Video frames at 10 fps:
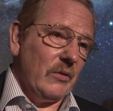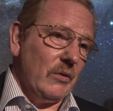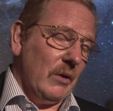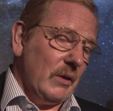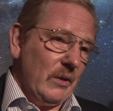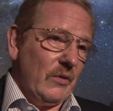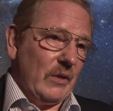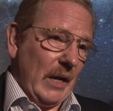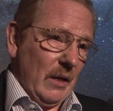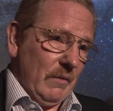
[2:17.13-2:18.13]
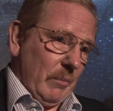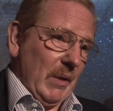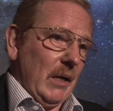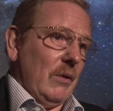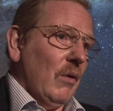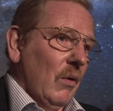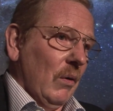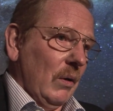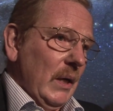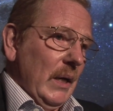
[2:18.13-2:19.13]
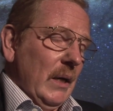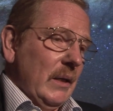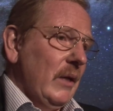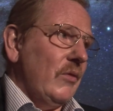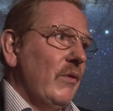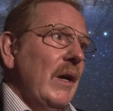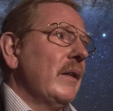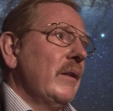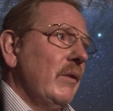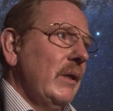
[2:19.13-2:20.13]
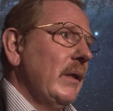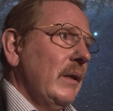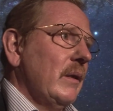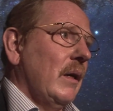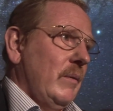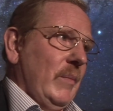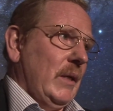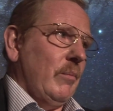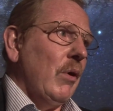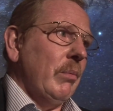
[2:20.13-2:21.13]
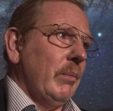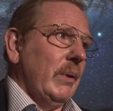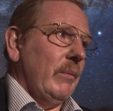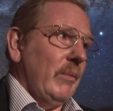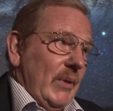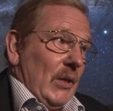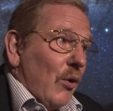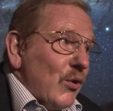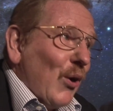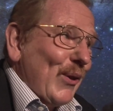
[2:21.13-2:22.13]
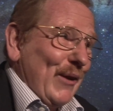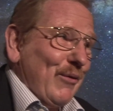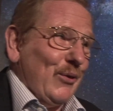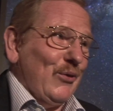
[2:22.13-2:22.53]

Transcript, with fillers: So on the scale of a black hole, there's relatively little dark matter, probably. We don't know that for